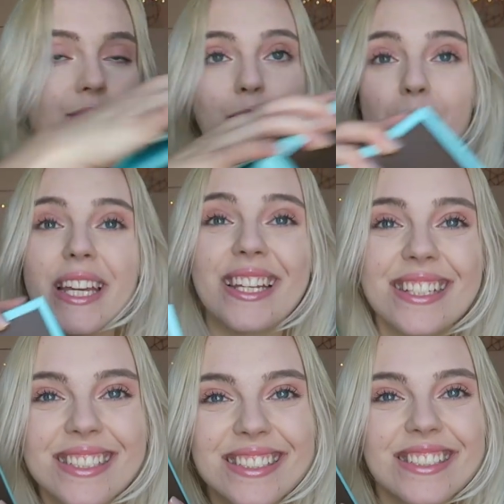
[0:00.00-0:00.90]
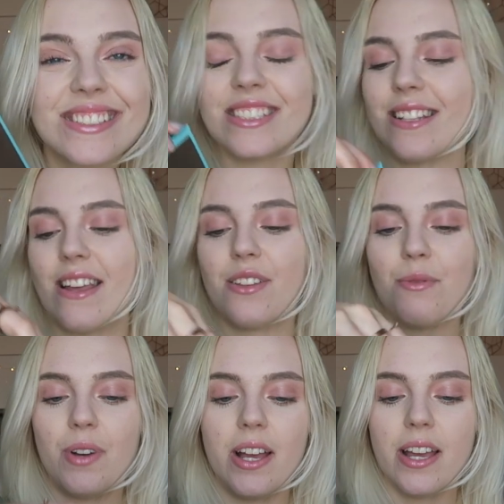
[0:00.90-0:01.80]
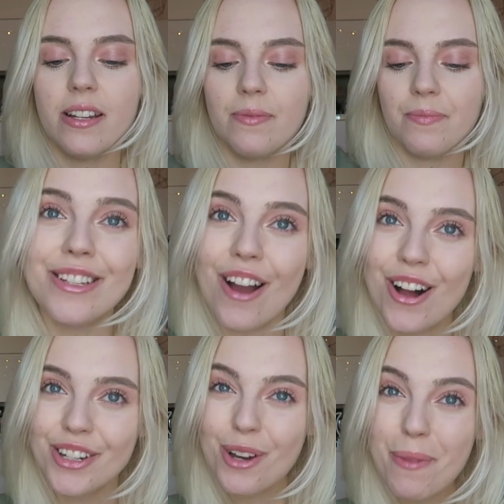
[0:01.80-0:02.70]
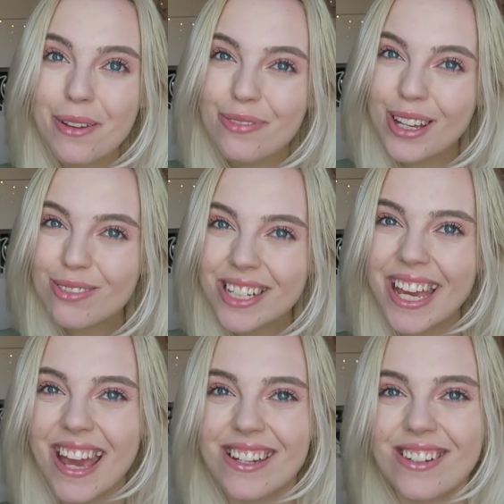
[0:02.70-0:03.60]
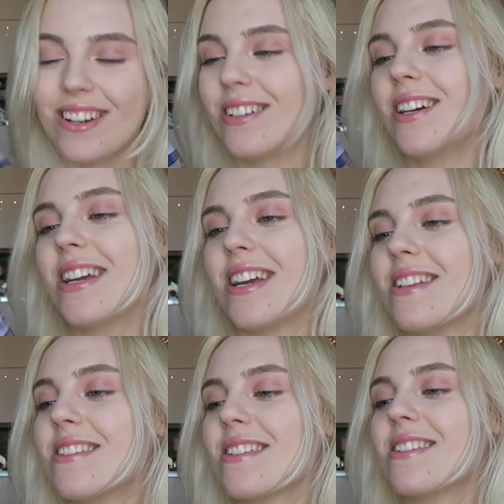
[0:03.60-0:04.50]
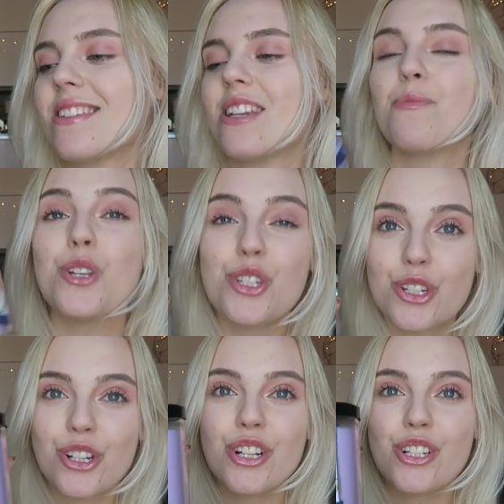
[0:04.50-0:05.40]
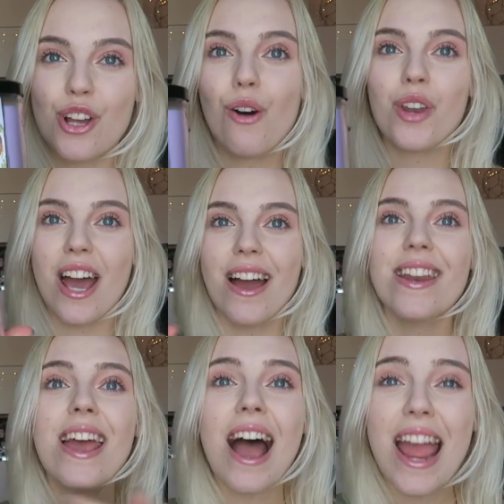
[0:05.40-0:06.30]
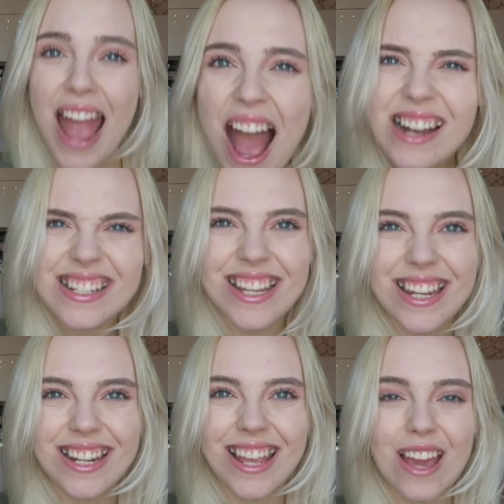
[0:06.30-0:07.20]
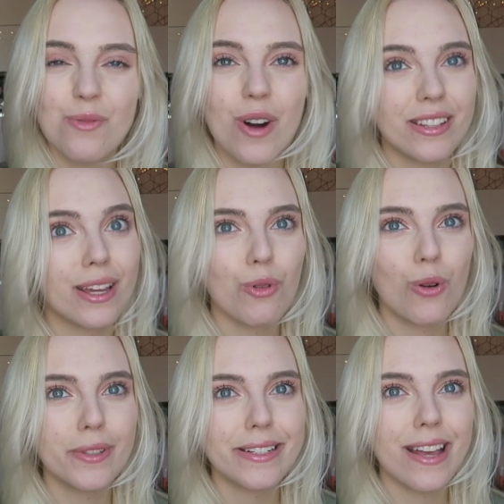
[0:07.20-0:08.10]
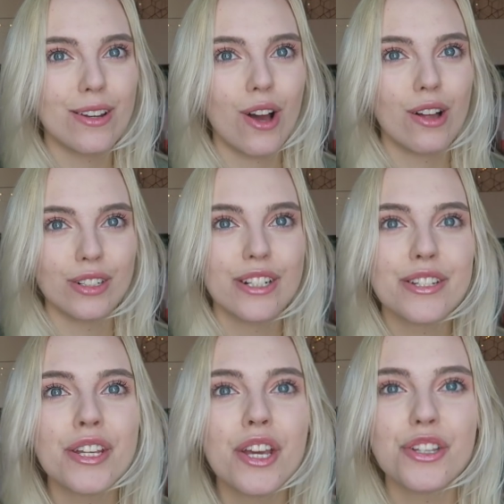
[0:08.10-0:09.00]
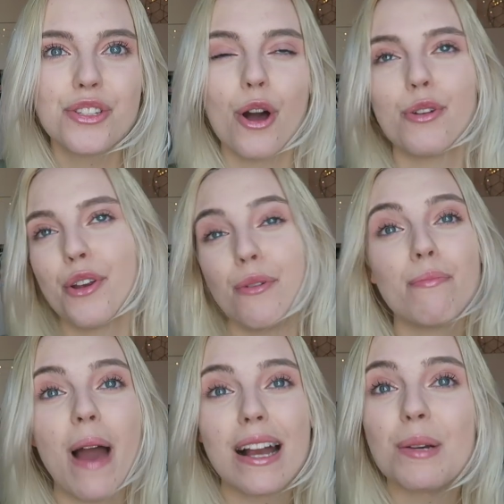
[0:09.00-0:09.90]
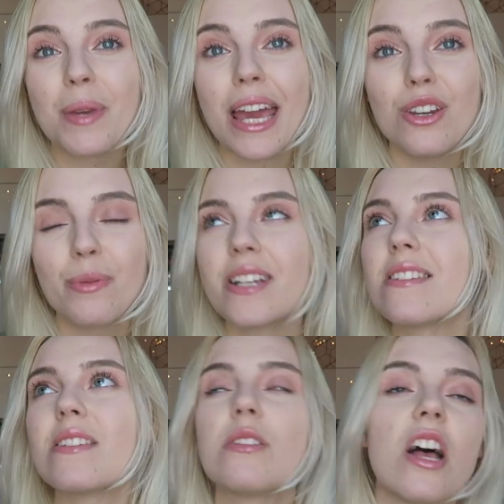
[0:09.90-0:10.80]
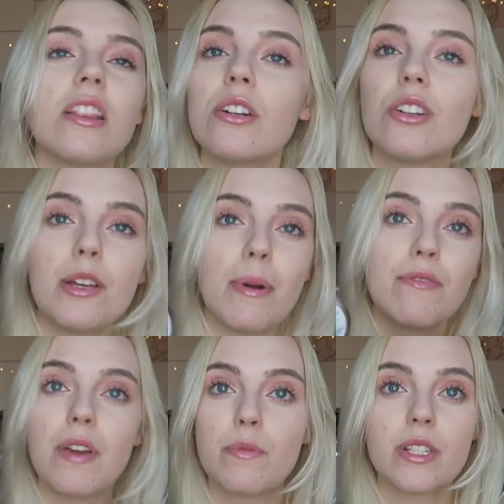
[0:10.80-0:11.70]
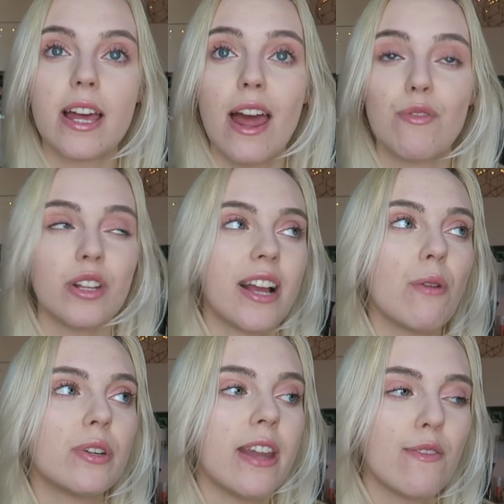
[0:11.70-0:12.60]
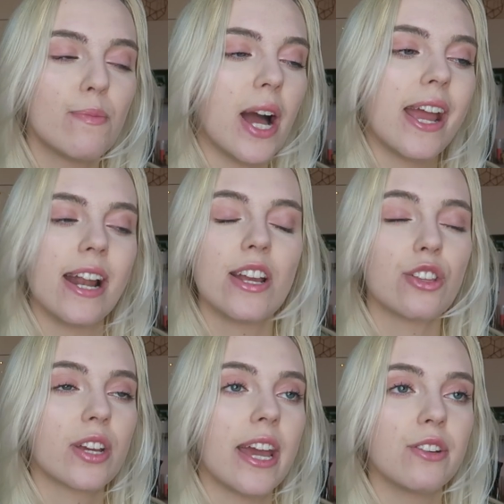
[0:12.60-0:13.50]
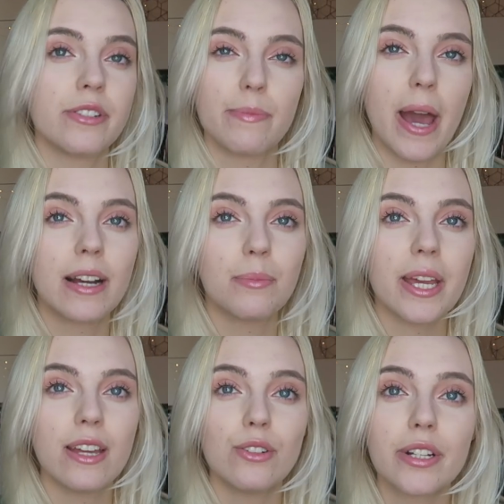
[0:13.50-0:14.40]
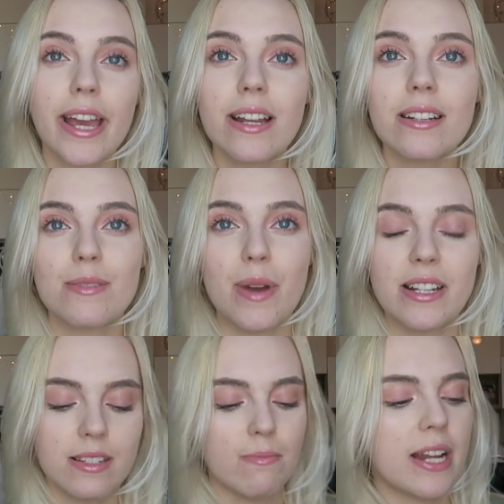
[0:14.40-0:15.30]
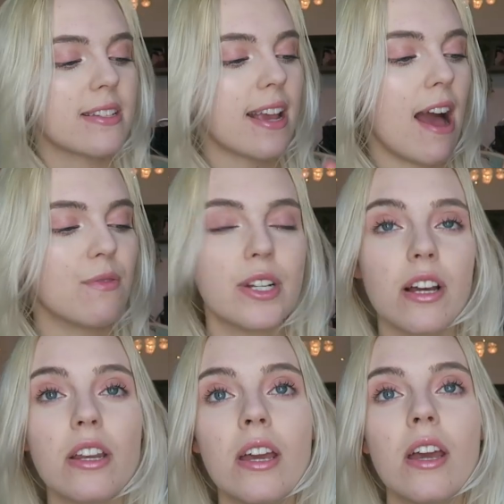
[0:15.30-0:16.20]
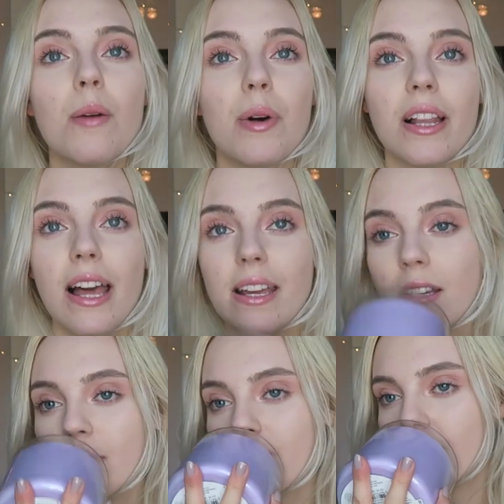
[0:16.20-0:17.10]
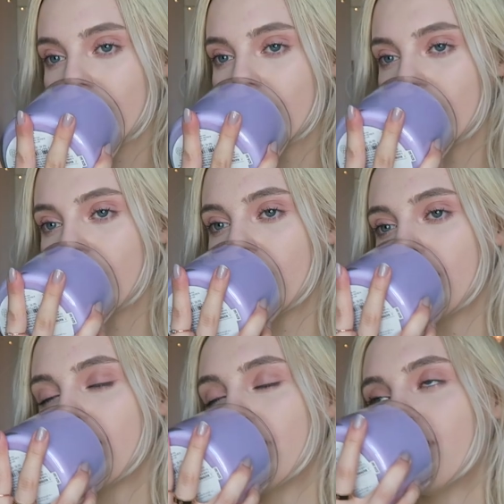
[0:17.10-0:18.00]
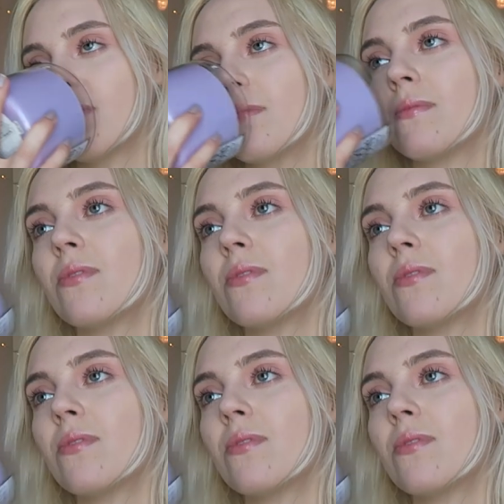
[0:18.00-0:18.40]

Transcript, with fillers: for me. So here's another one. Y'all know my favorite candle. It's Cinnamon Sugar Donut. I had to get it again while they were only $10. So, you know, backup candle, because this is literally my favorite scent ever. Like I would never buy any other candle as a backup candle again, because mine is like halfway done, but like, it